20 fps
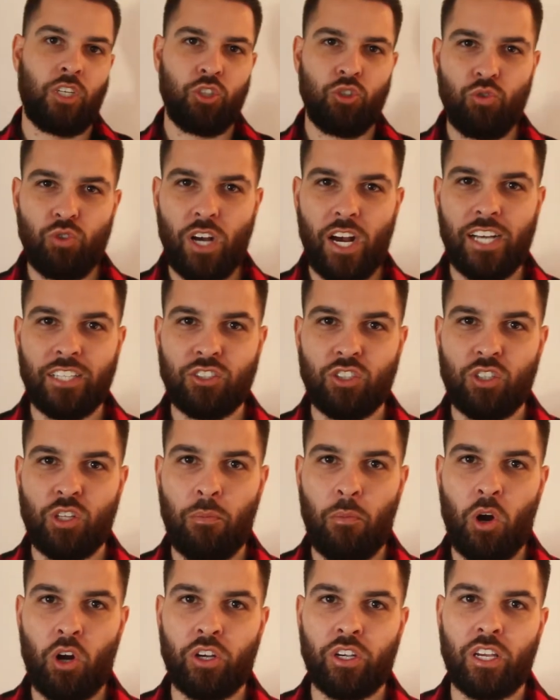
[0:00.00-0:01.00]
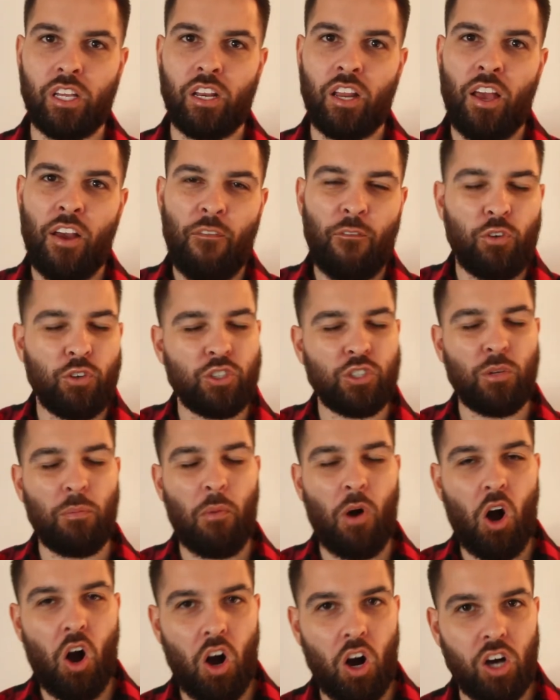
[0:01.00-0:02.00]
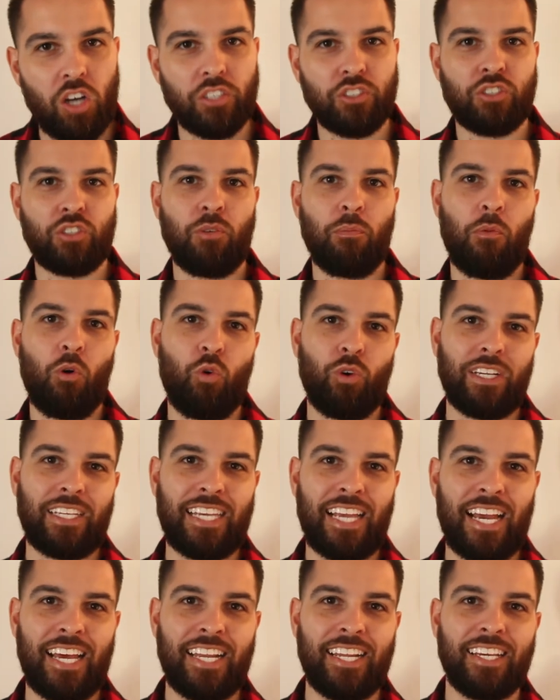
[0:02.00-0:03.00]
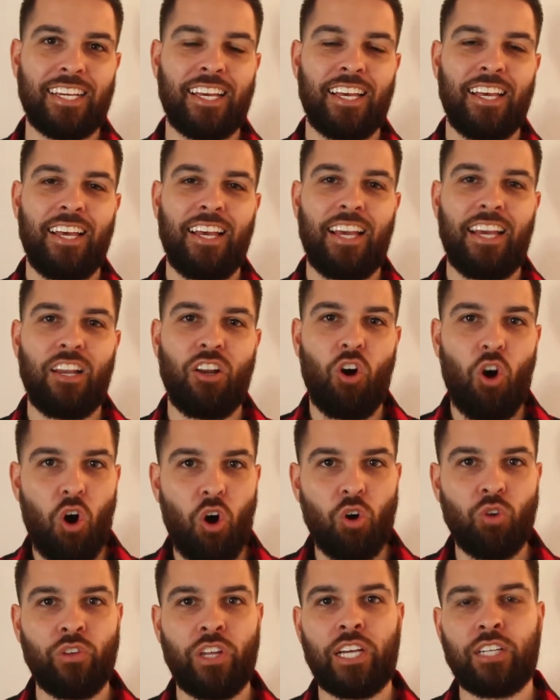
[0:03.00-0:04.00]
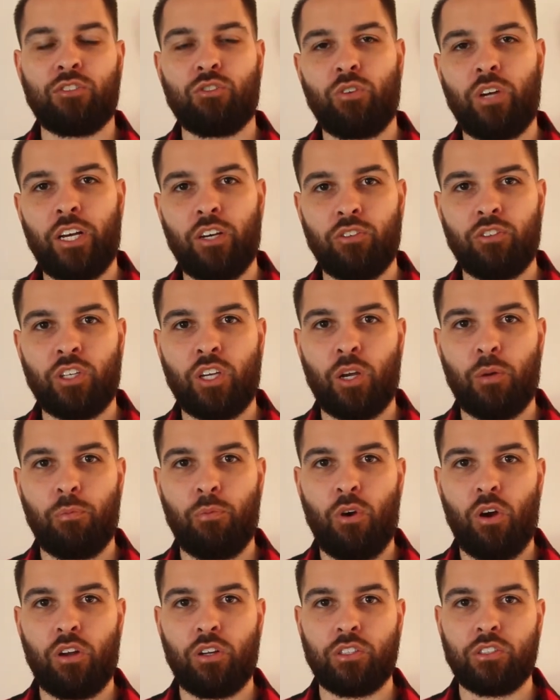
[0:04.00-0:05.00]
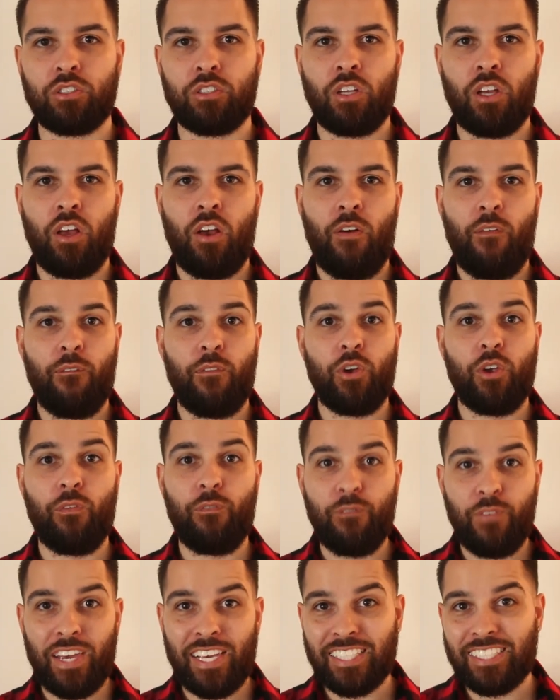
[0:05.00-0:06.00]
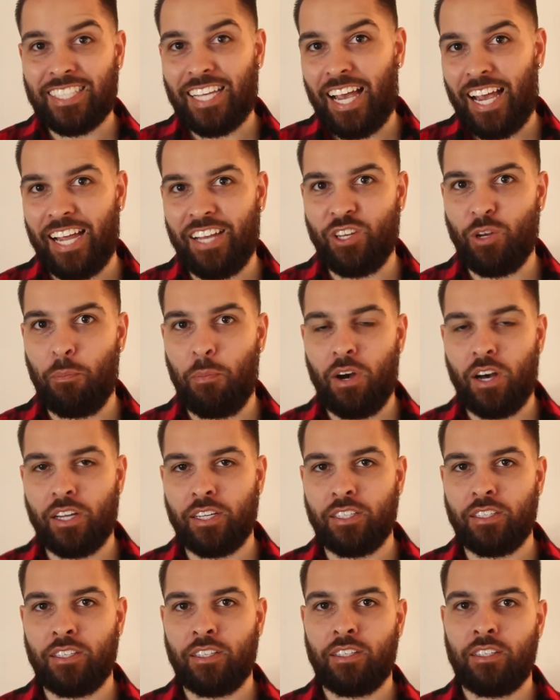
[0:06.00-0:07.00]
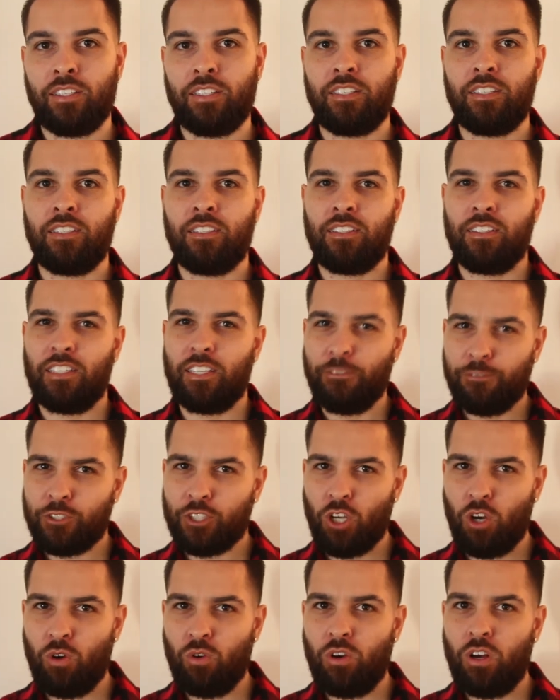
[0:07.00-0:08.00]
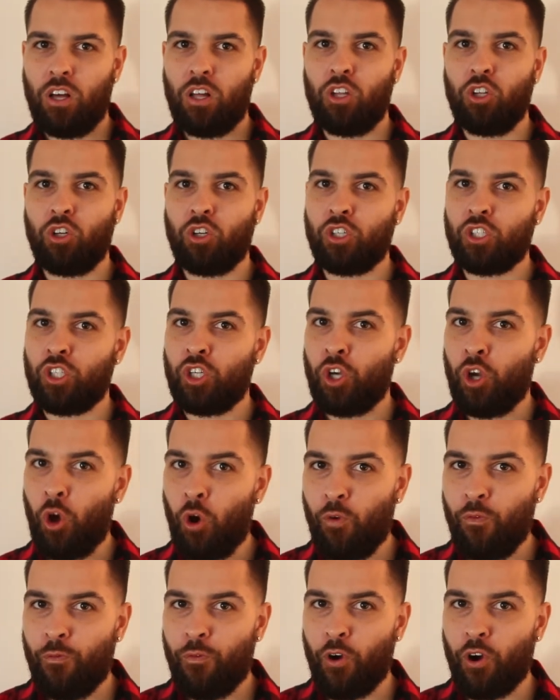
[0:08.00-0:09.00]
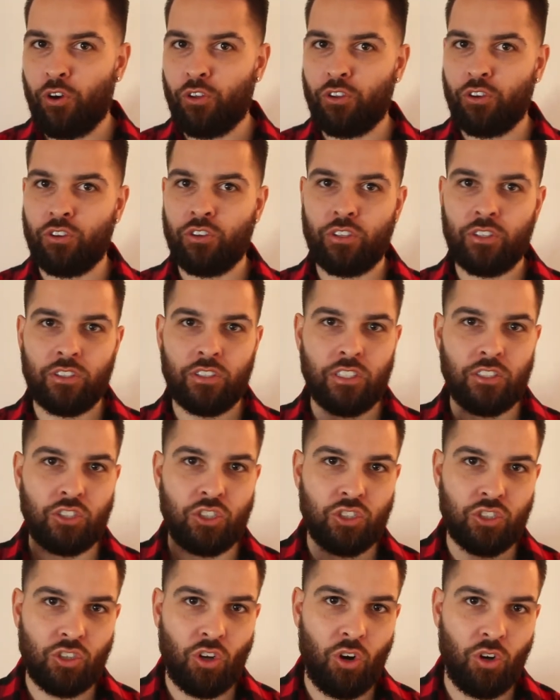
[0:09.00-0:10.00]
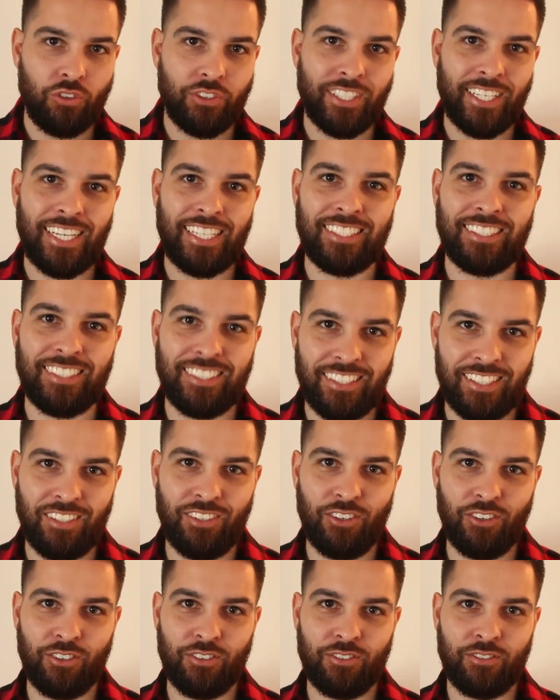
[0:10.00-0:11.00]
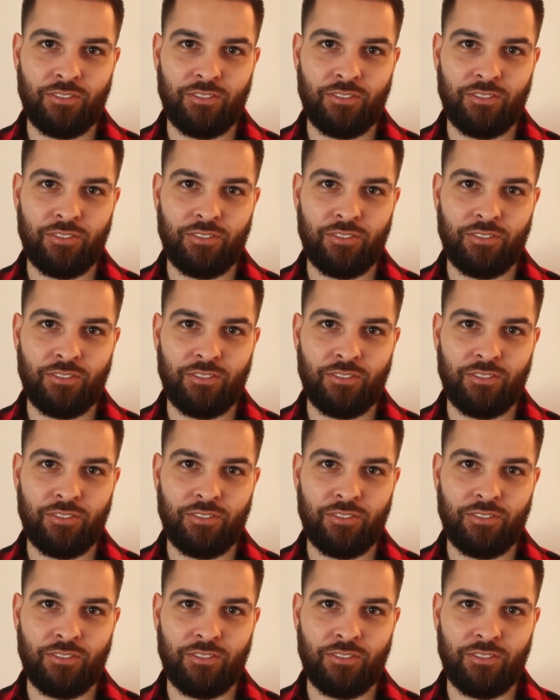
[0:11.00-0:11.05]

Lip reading: Are you guys on the market for some awesome organic and all natural healthcare products for your face and your body? If so, look no further than Salt and Cedar.